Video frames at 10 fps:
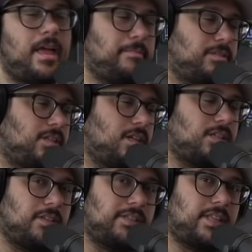Happens to us
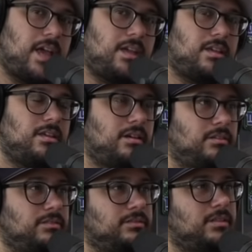on The Stank. You
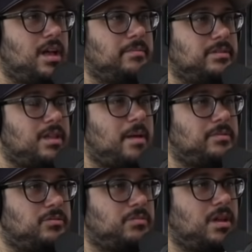know, happens
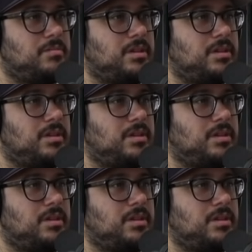happens from time to